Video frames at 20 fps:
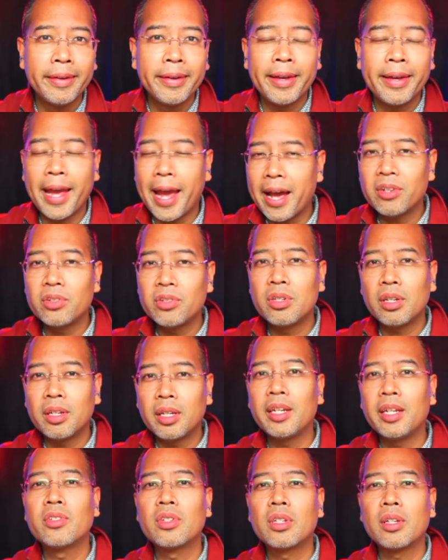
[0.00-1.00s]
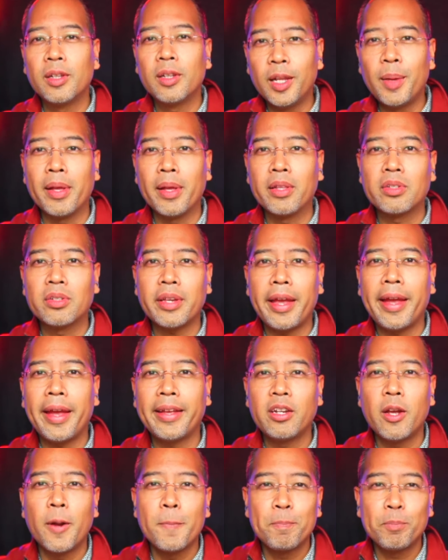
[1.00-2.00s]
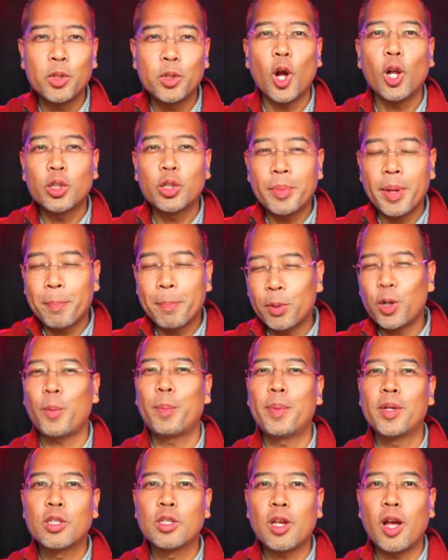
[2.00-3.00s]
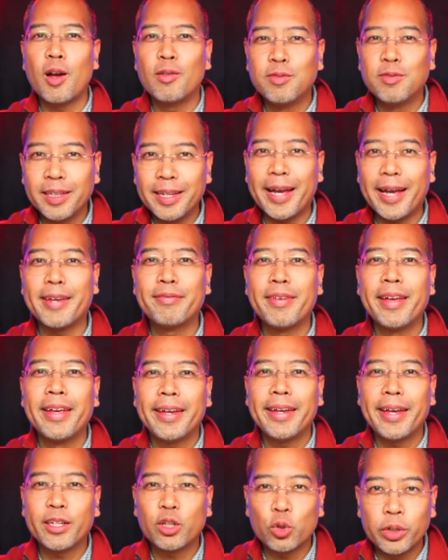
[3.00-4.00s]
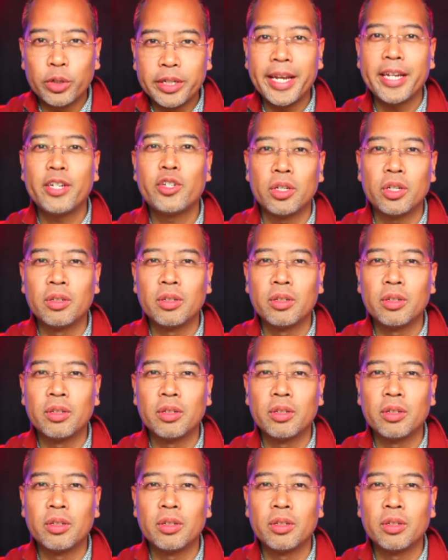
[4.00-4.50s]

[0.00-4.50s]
has its limits, and the ultimate purpose of life and creation